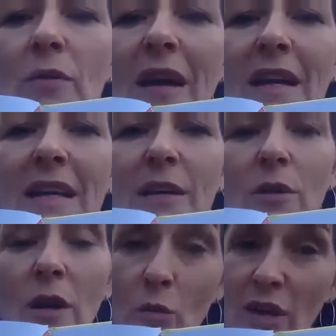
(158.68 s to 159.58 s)
right
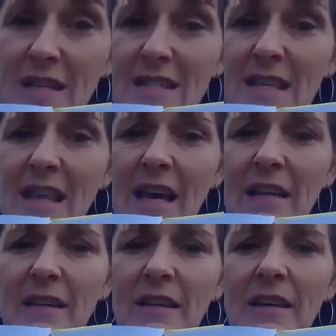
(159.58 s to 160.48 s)
here. And we're going to see that
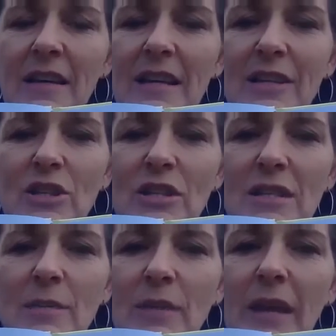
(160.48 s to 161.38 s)
in
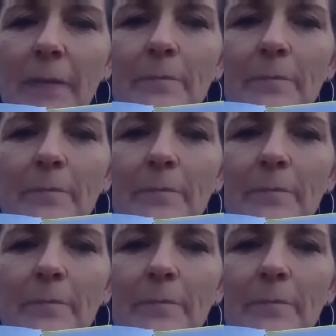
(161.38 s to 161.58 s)
just a minute.